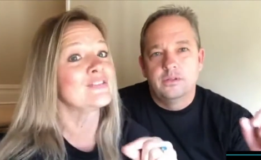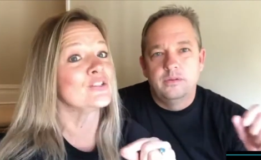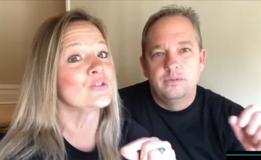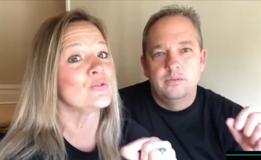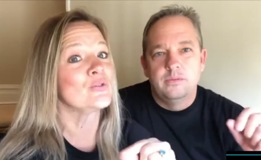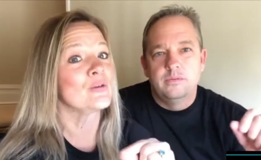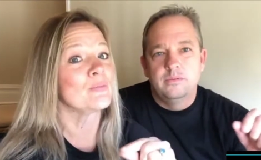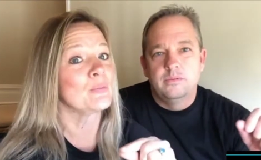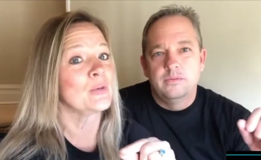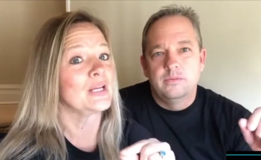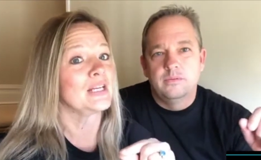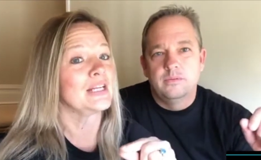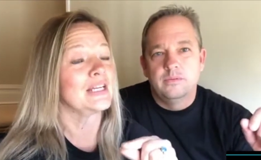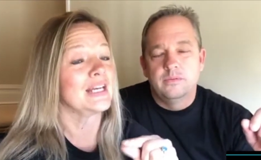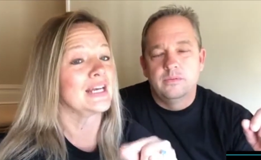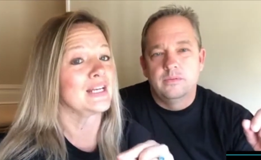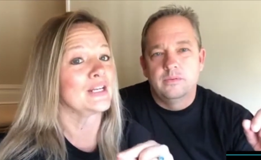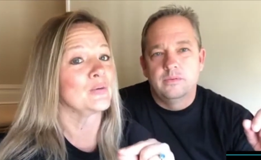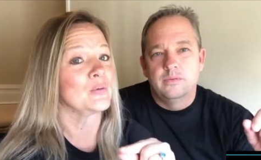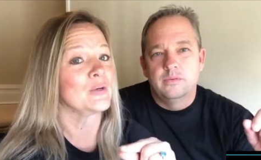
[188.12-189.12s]
Speaker 1: you the money
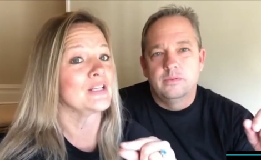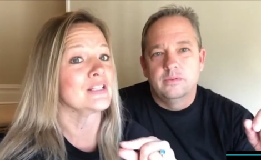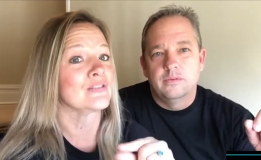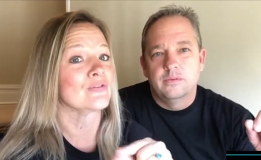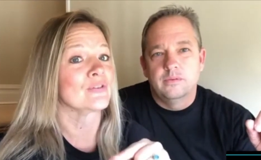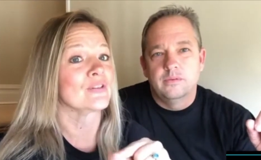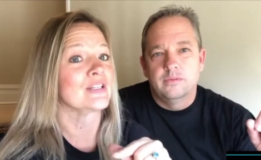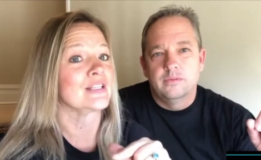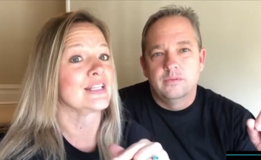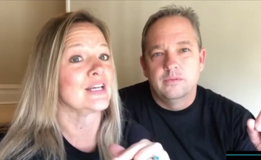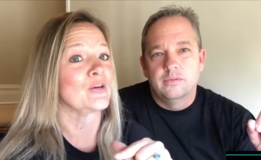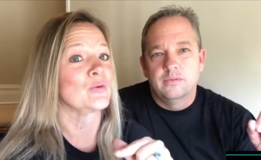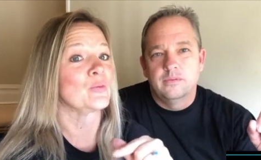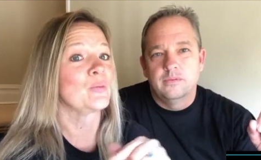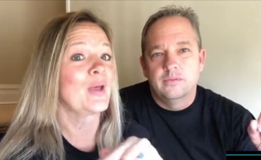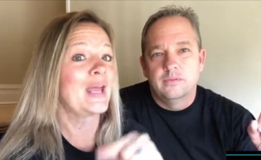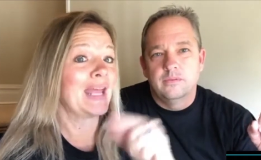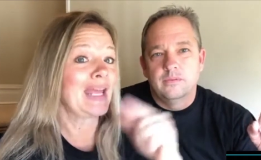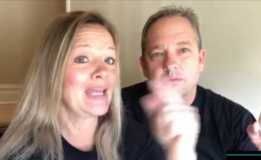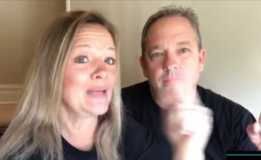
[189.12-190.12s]
anyways for the down
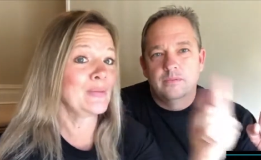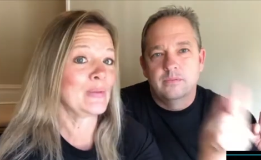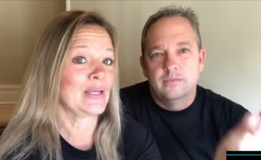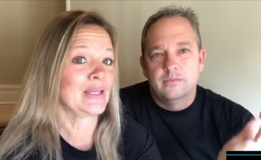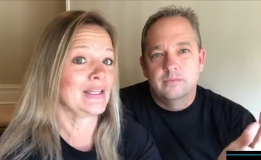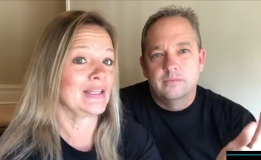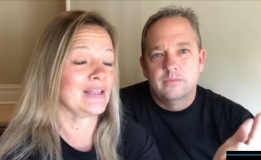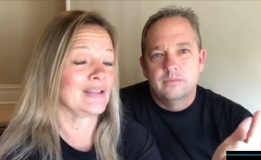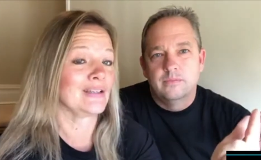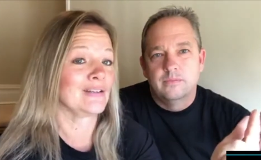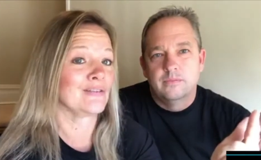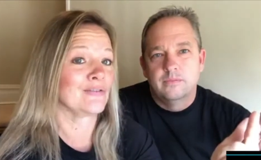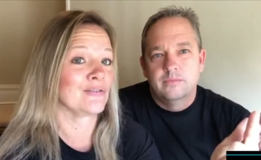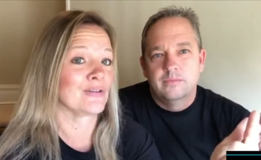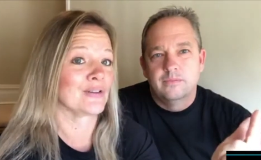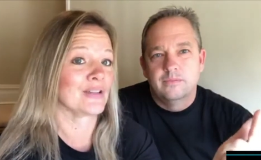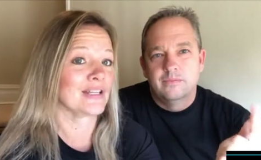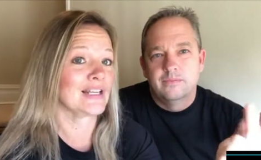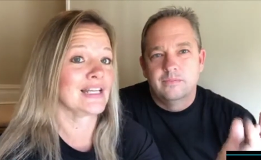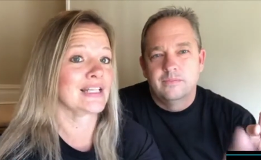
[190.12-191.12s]
payment for
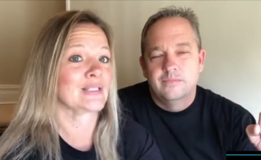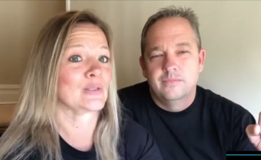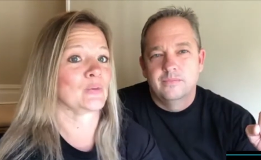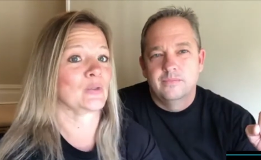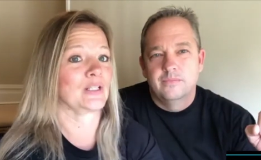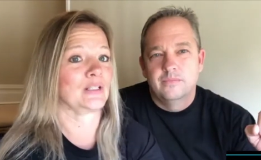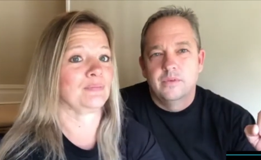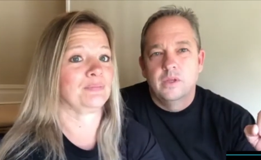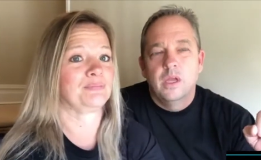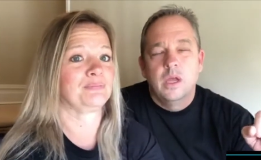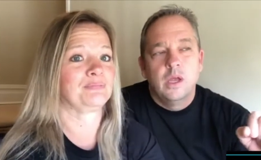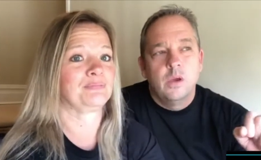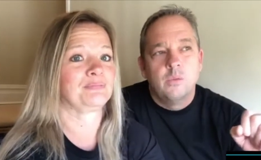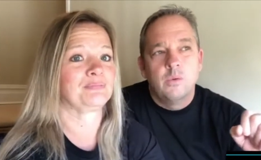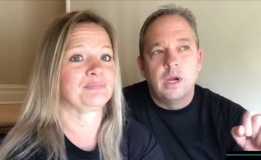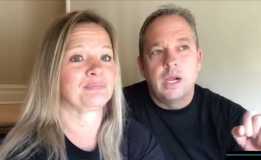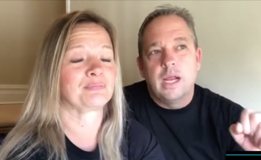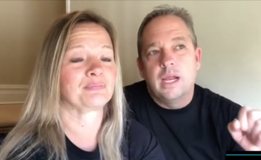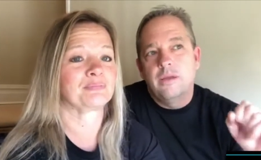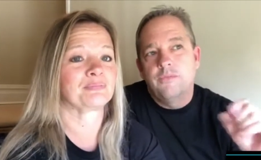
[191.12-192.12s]
the next one.
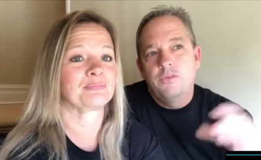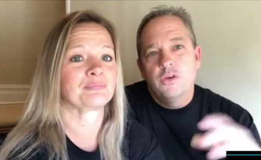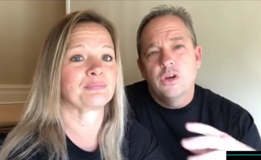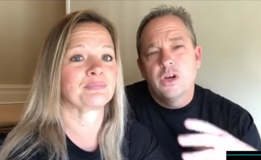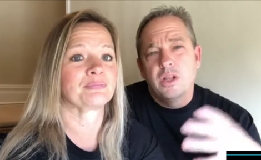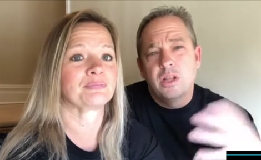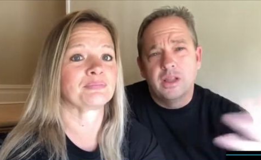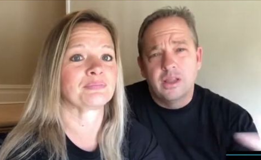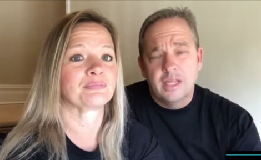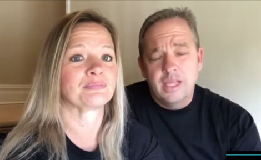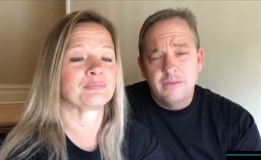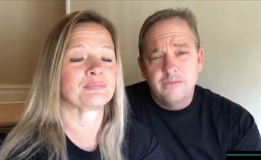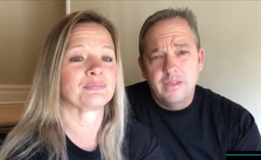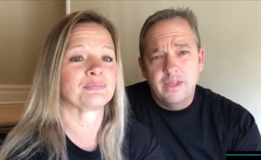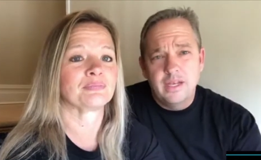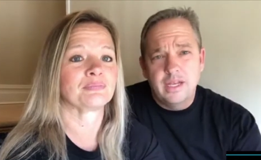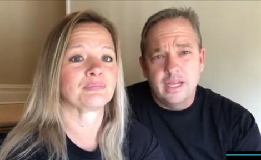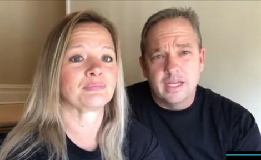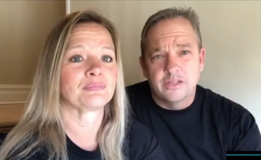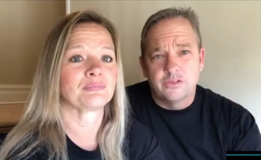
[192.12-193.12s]
Speaker 2: Right. And if you're going to live in the
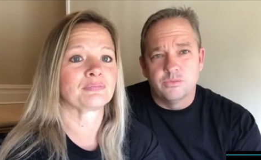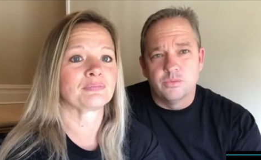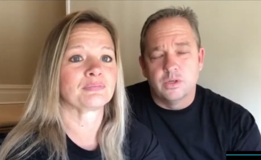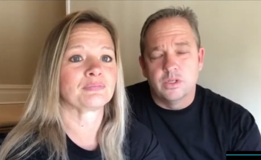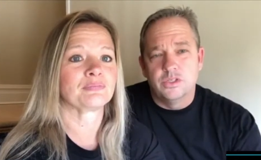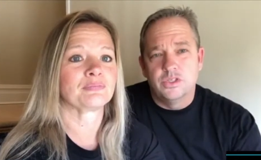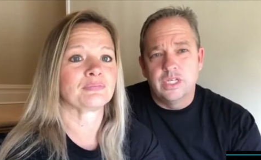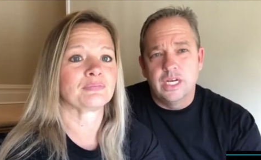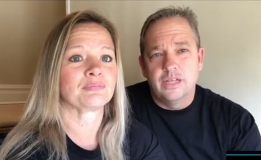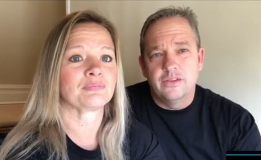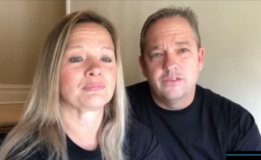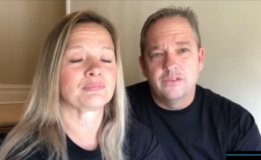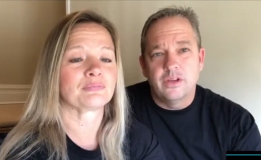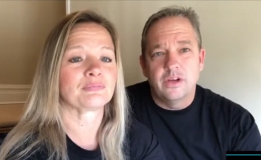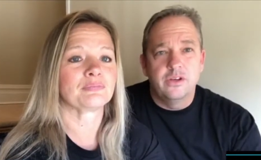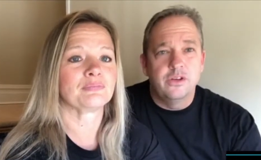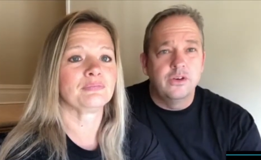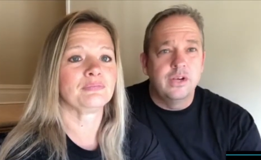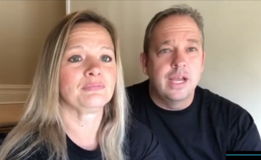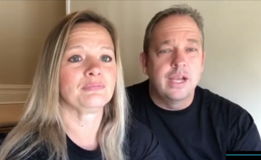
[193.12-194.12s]
next one, chances are
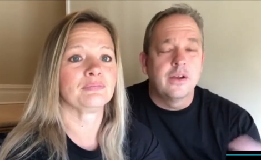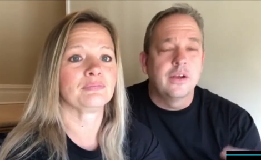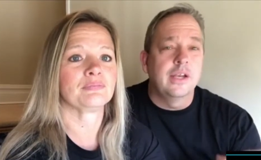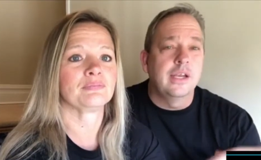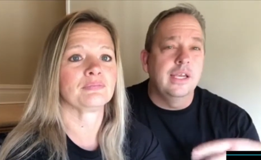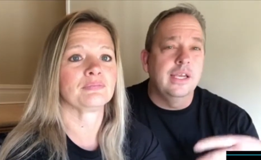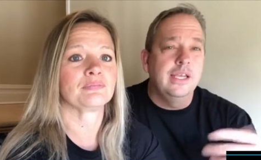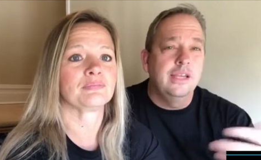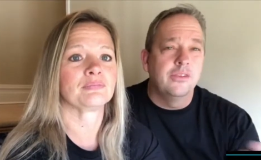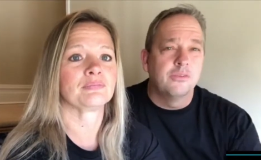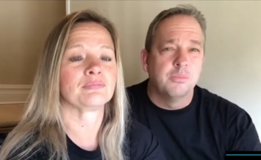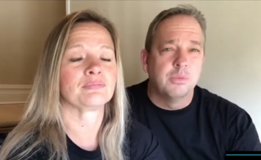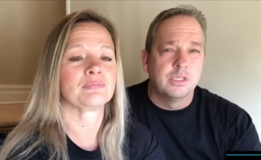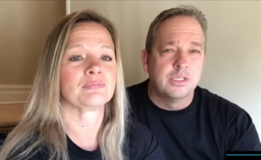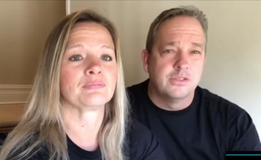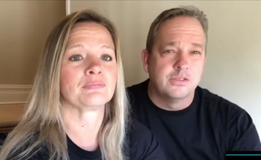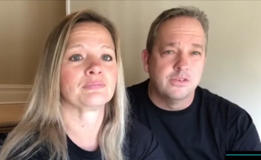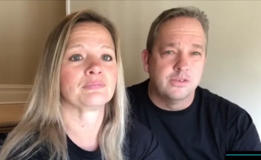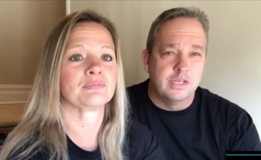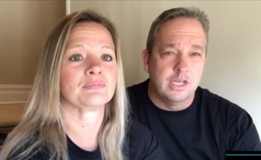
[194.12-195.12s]
you're not going to need as much
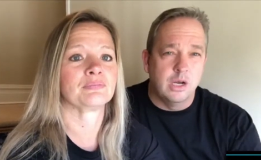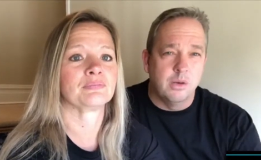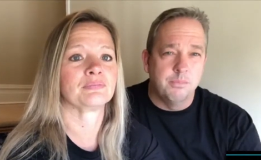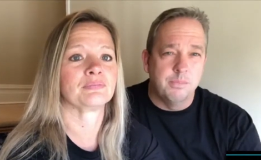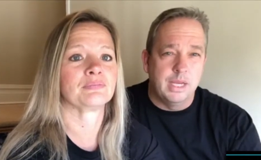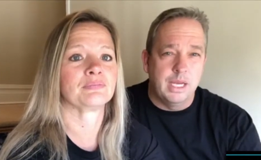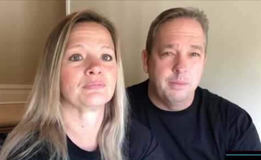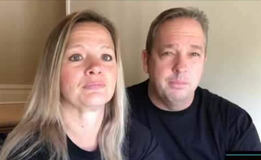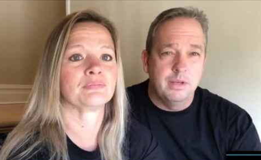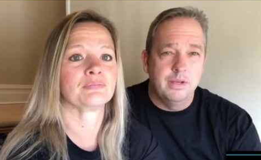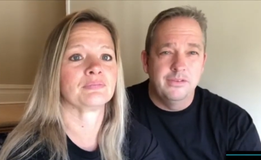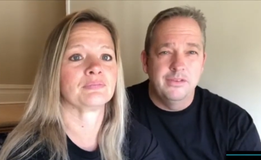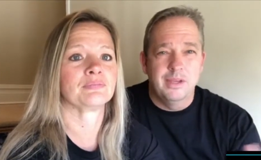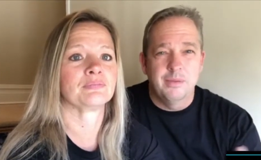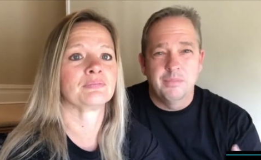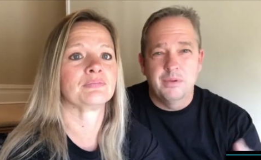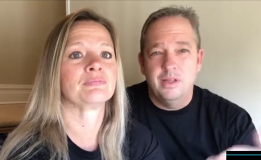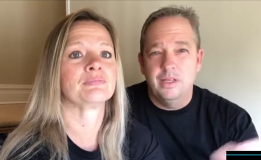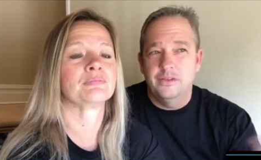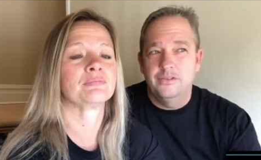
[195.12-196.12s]
as a down payment,
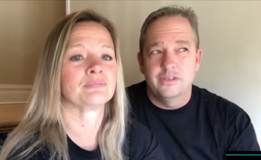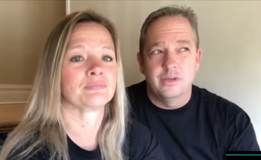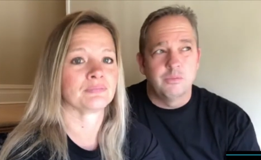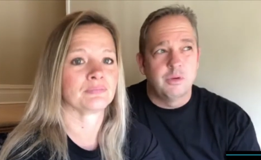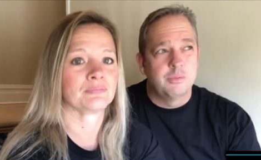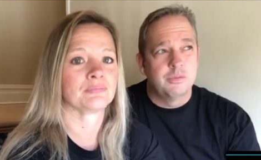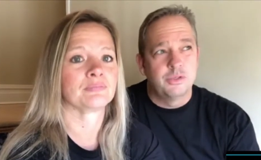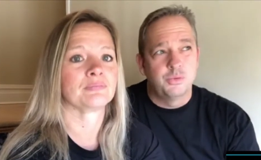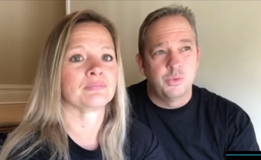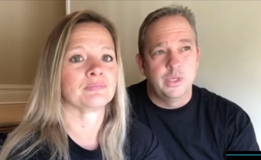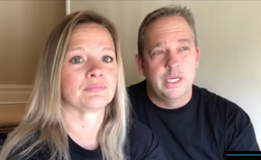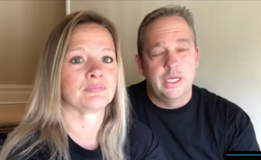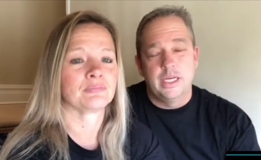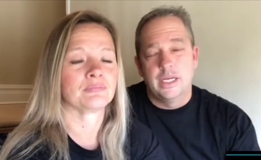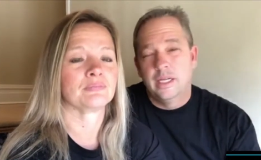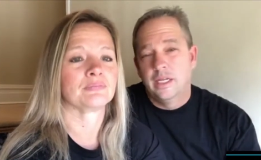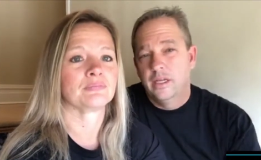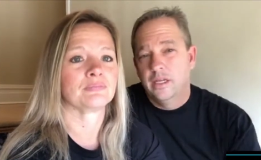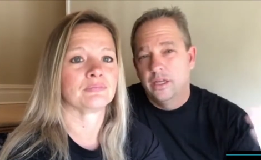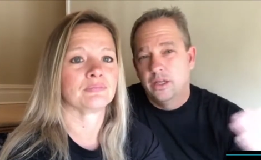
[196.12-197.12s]
typically somewhere between
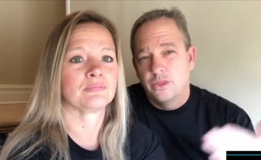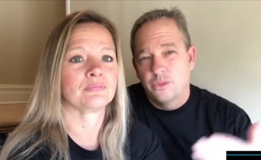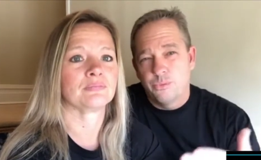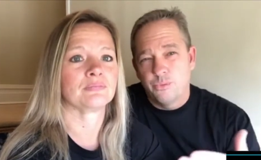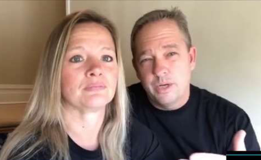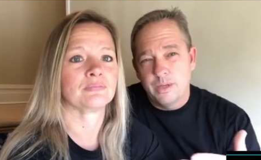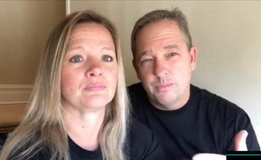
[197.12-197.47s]
three